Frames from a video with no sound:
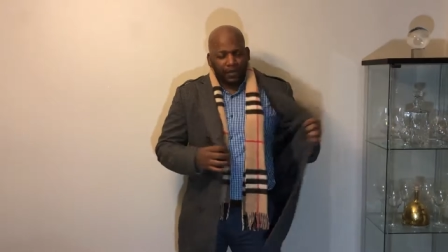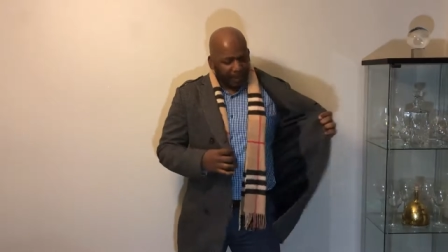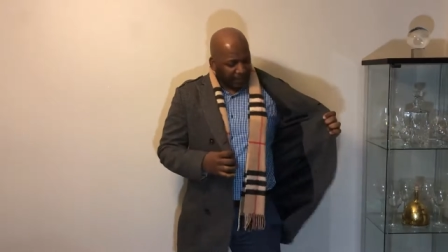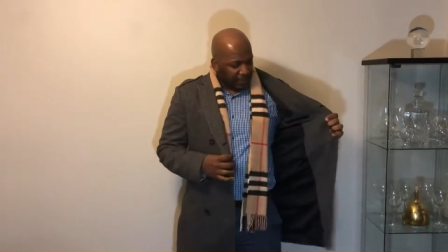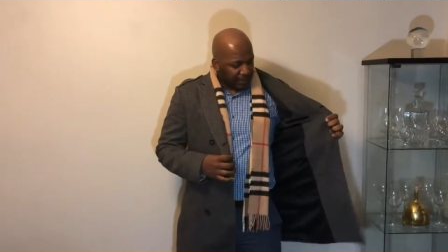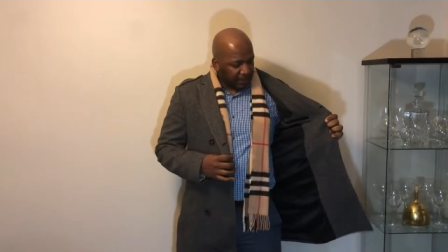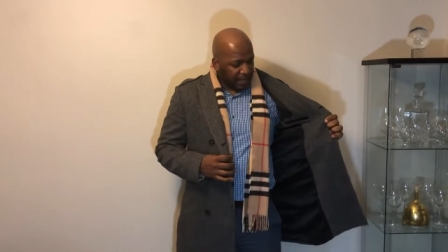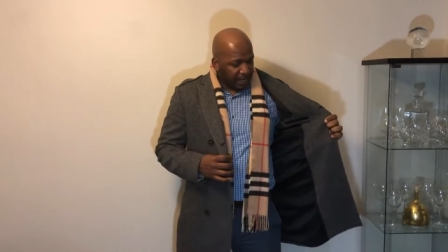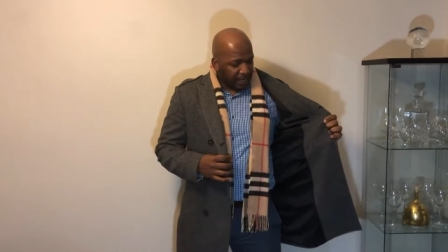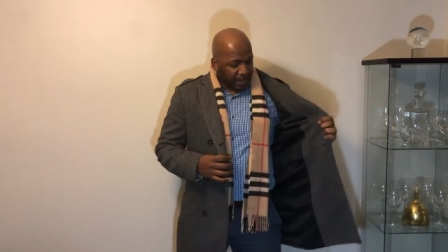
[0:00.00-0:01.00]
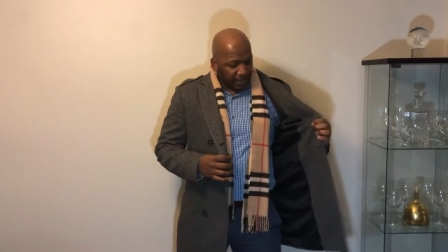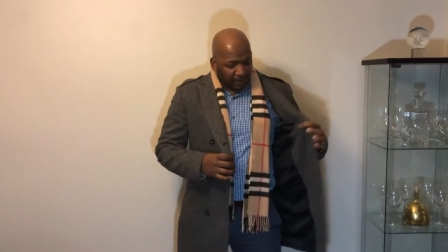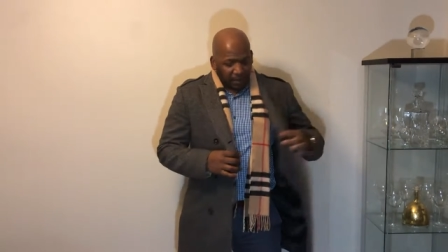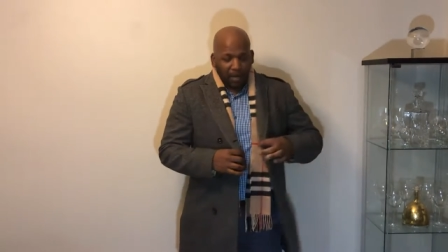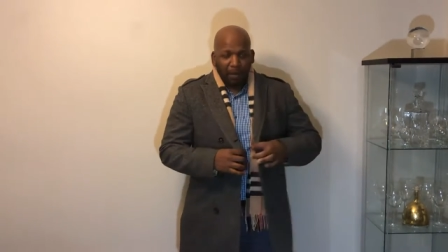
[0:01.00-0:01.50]
Nice inside
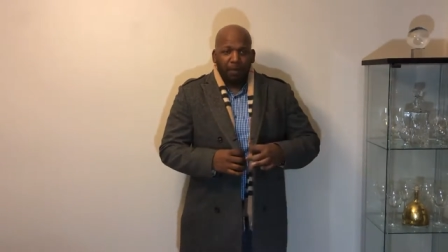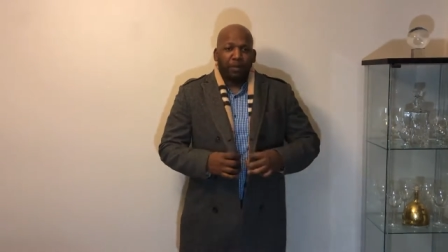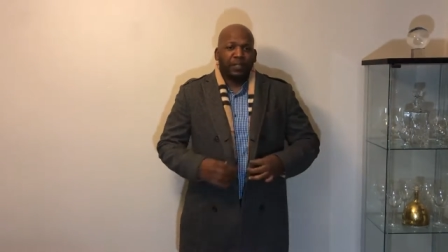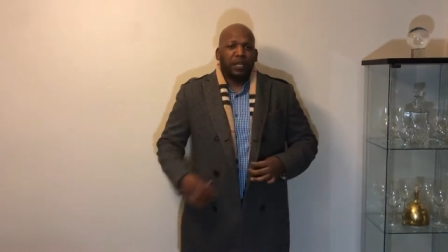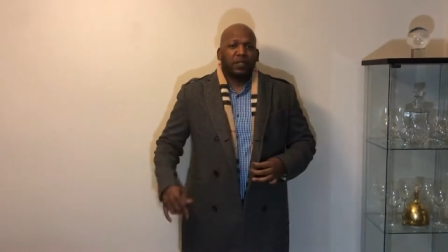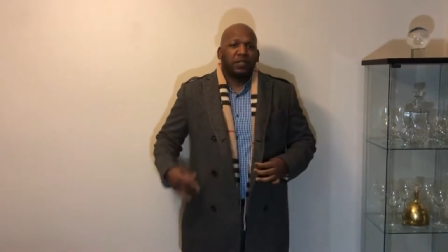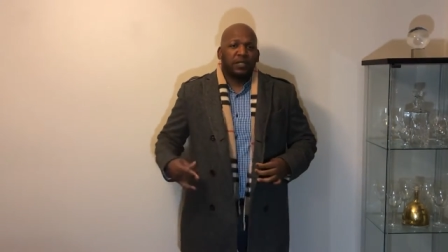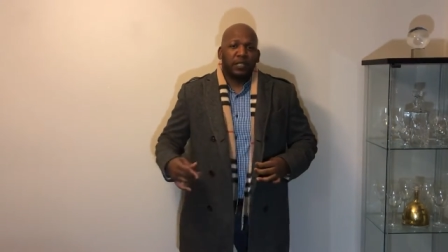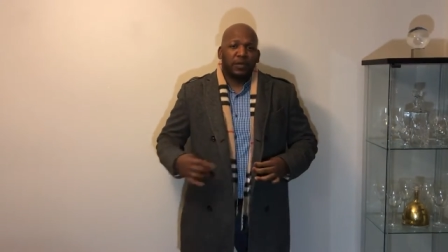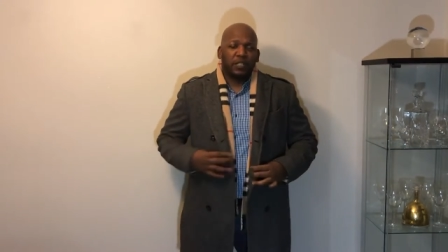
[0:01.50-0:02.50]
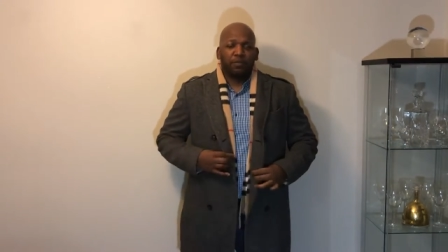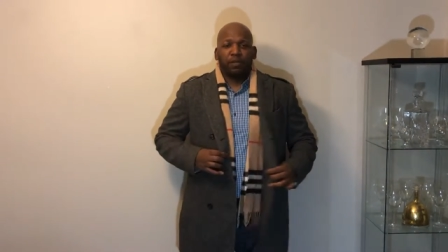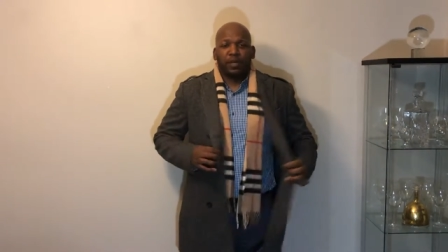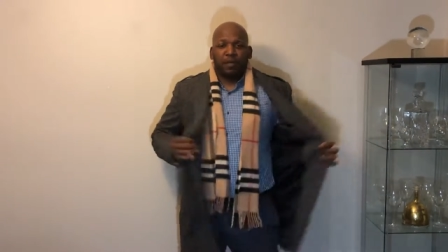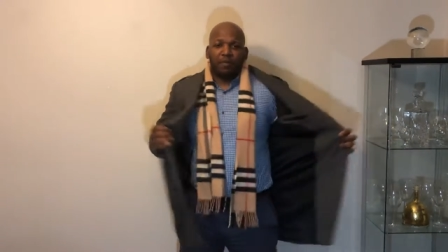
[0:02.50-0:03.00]
lining, double breast, has a single
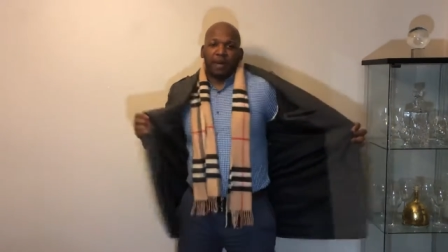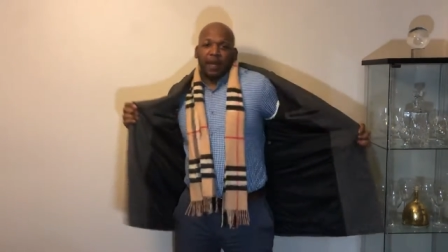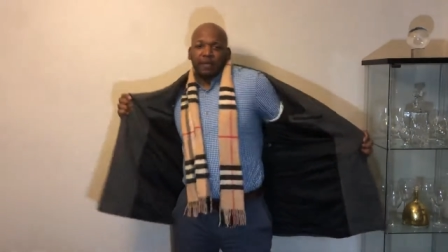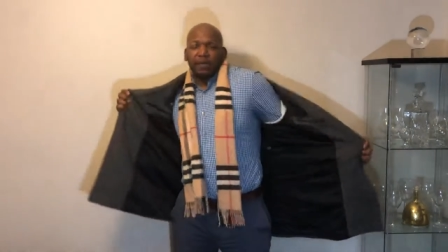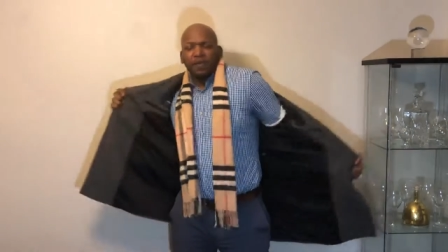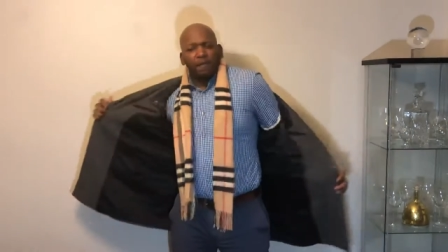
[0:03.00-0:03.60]
split in the back.